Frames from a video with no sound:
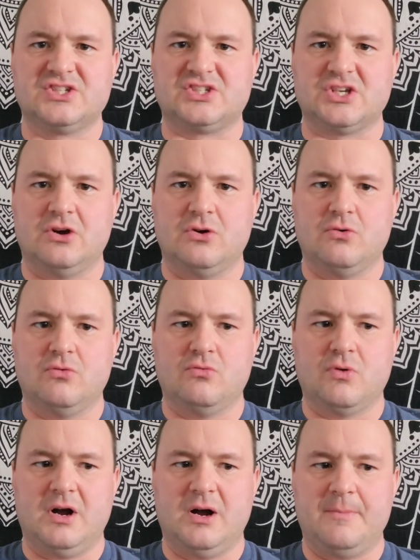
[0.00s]

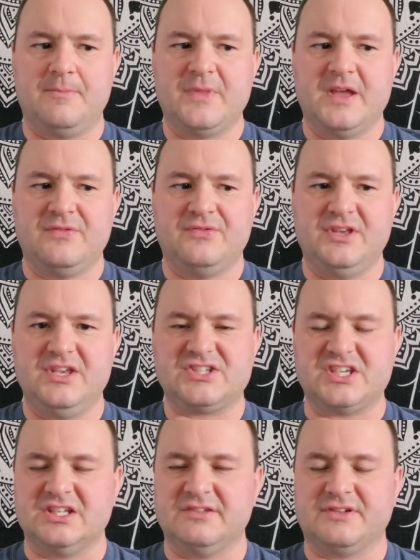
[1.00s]
So um,
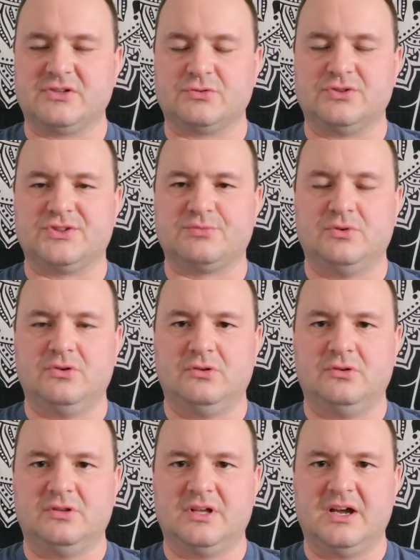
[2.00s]
these individuals
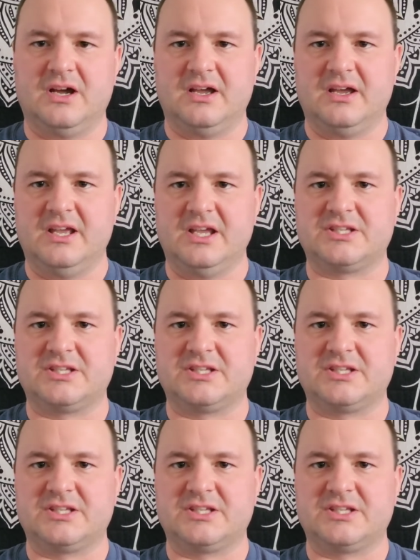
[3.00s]
will uh,